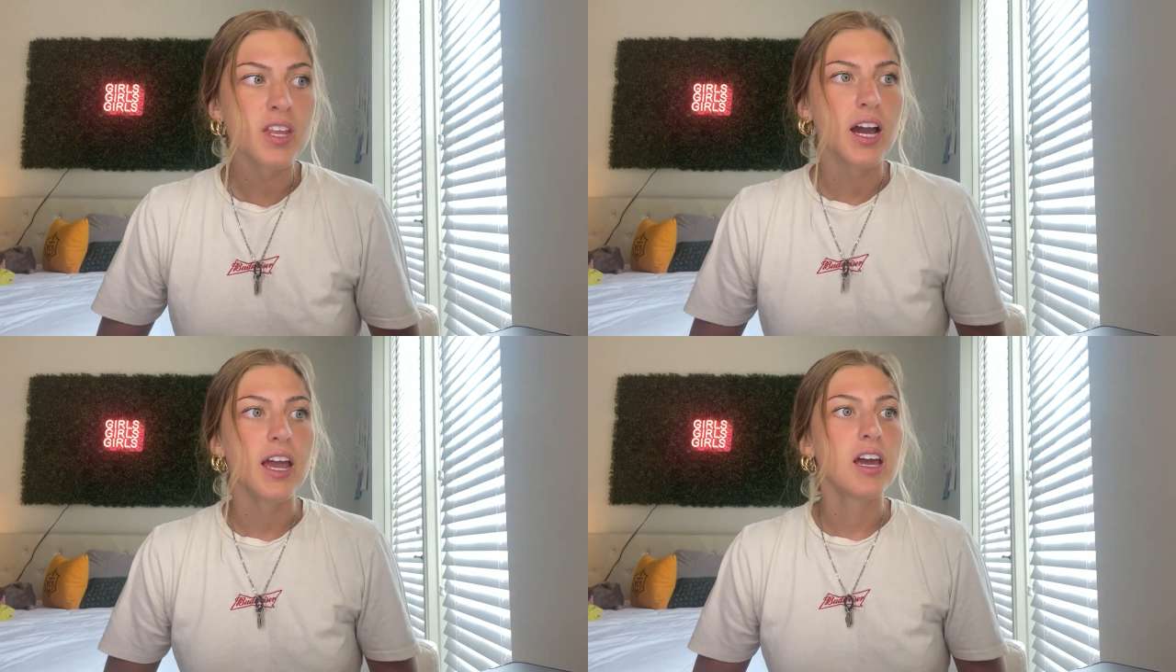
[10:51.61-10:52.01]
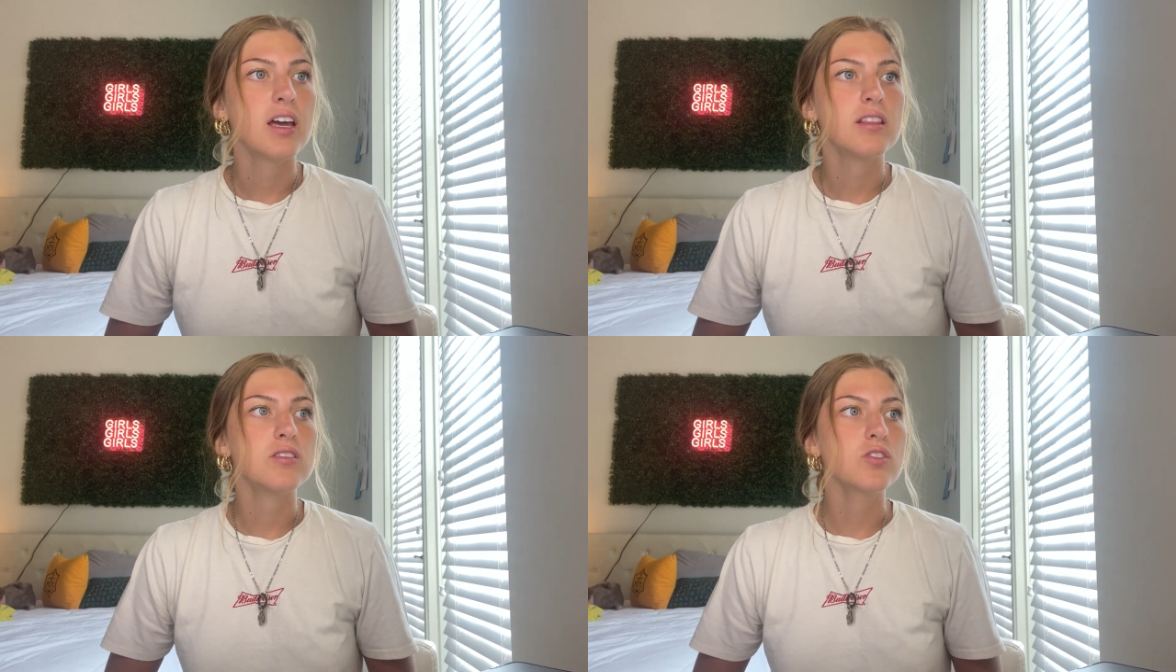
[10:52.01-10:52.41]

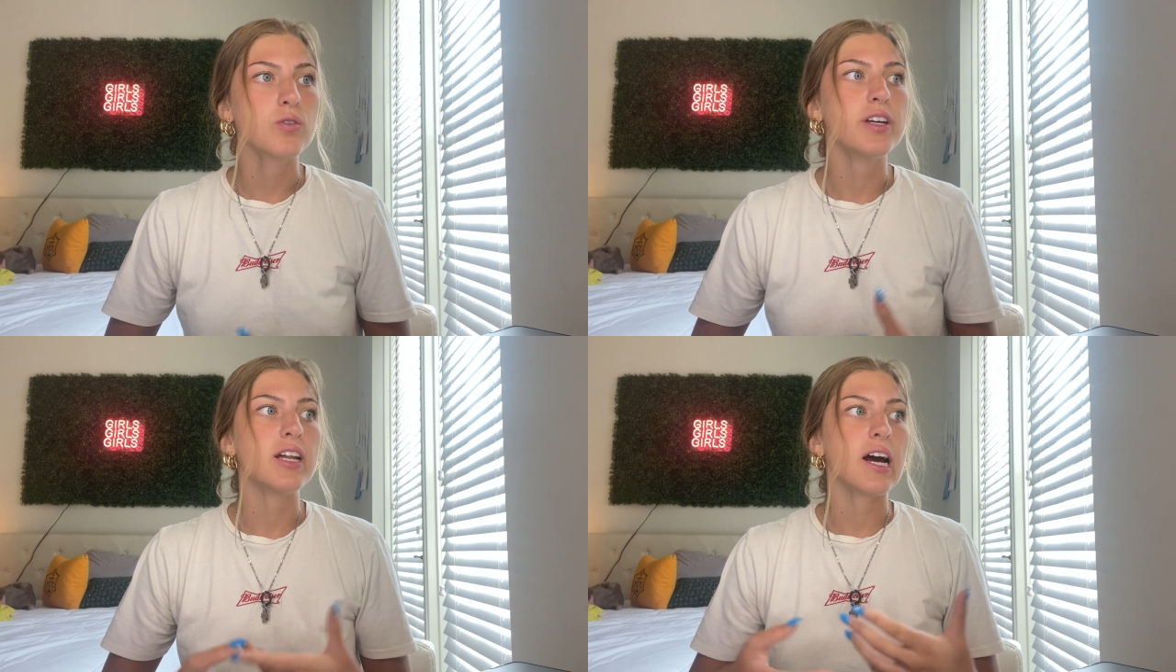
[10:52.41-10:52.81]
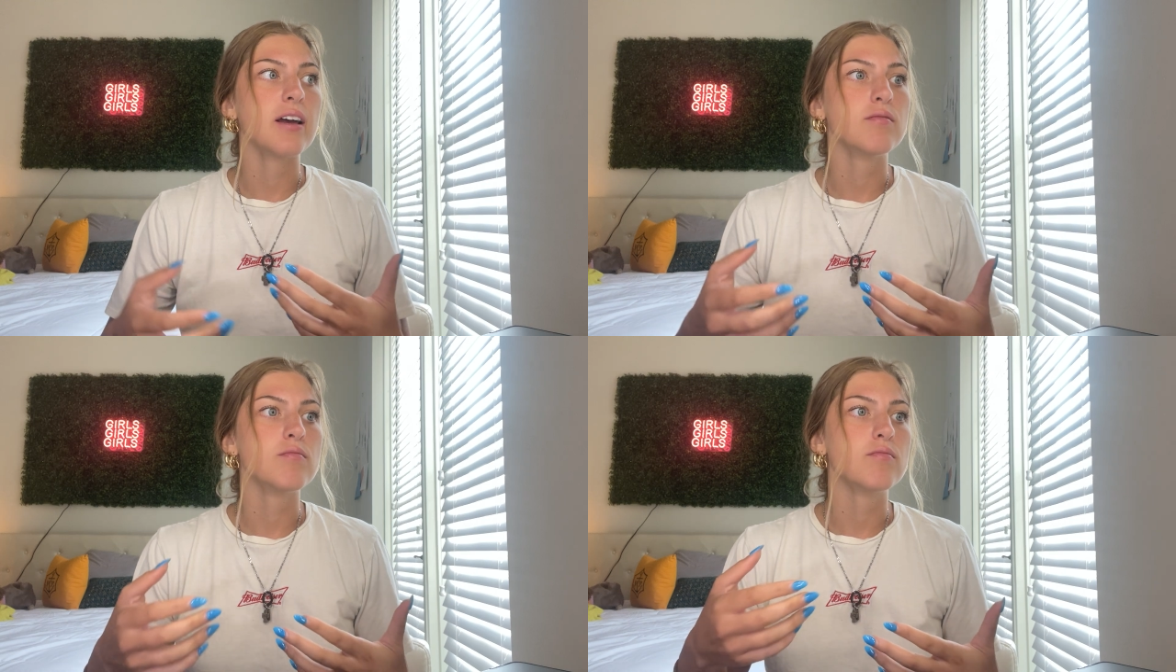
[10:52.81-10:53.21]
And the story that
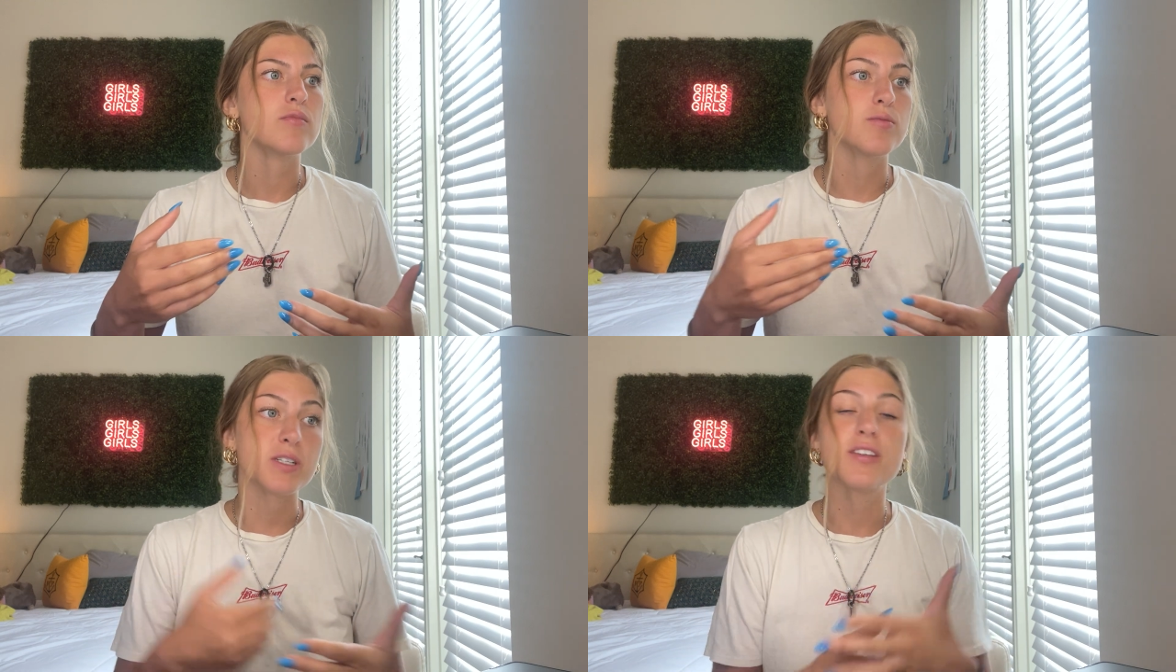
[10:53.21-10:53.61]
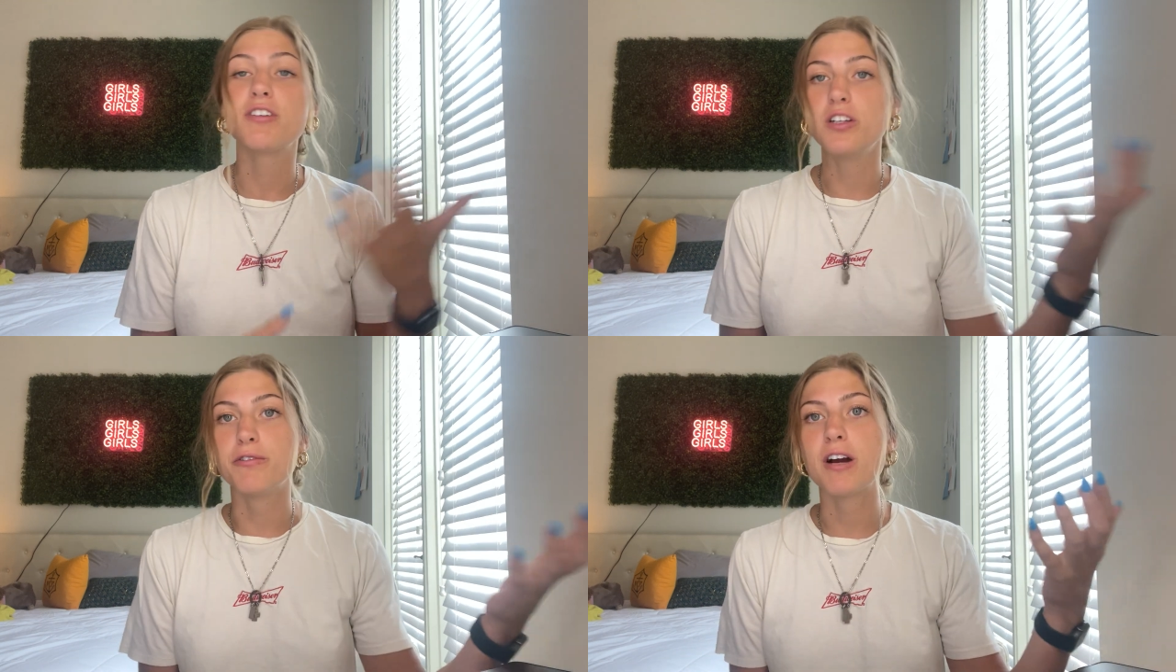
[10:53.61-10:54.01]
I
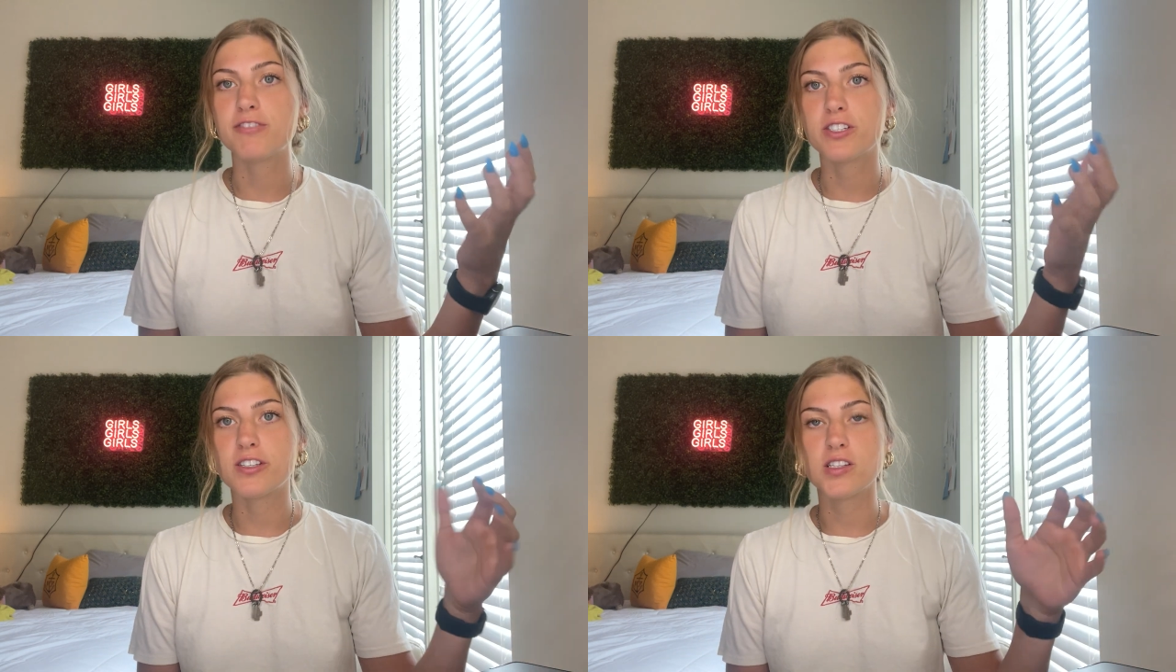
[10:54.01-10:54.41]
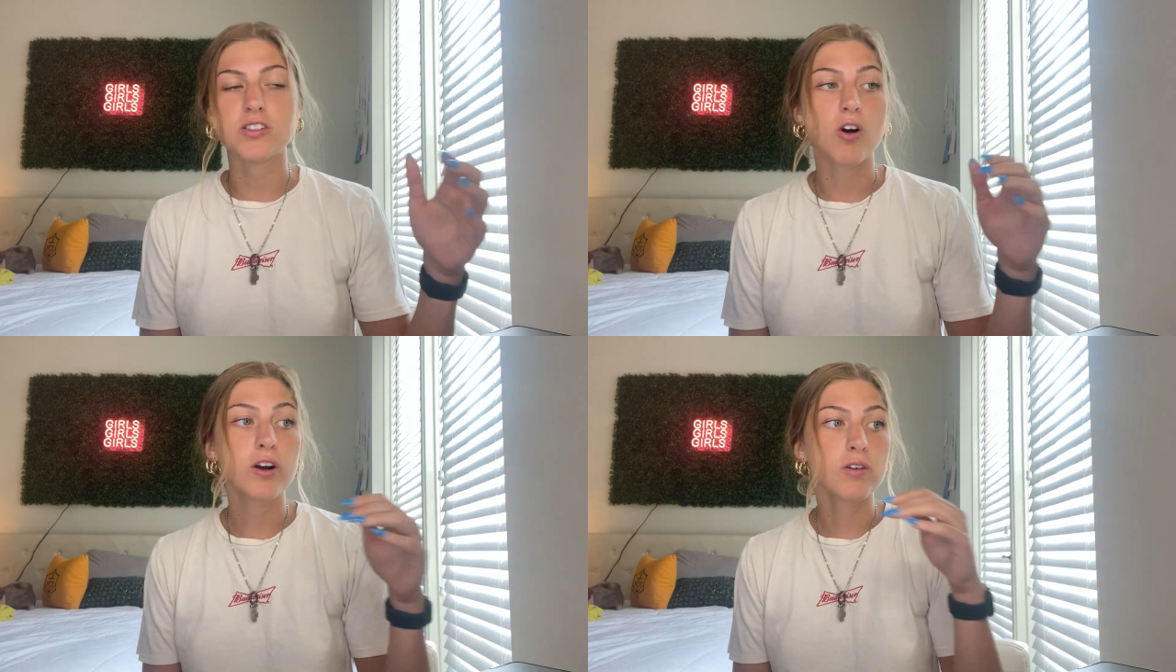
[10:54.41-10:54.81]
specifically referenced in this
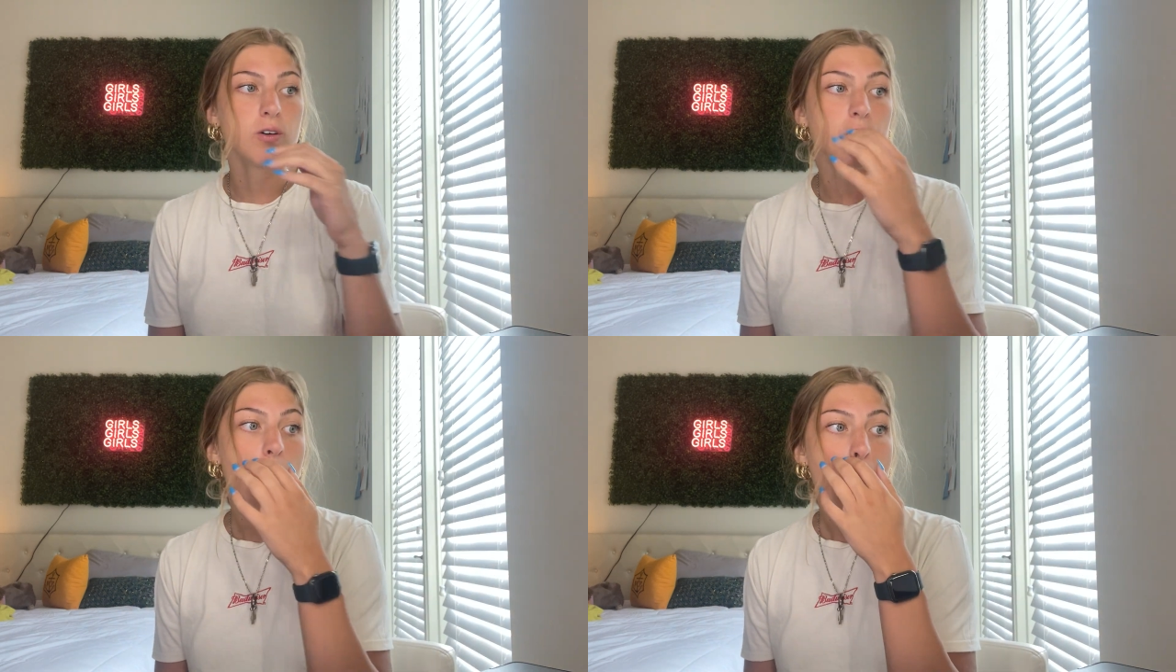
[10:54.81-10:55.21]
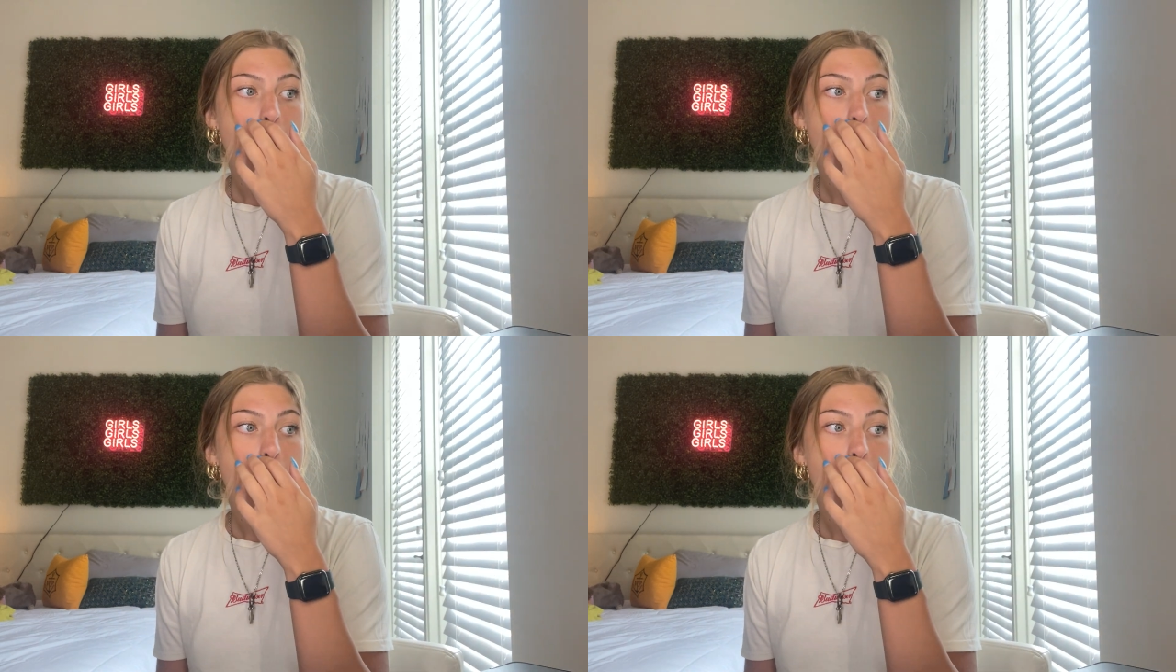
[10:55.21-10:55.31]
article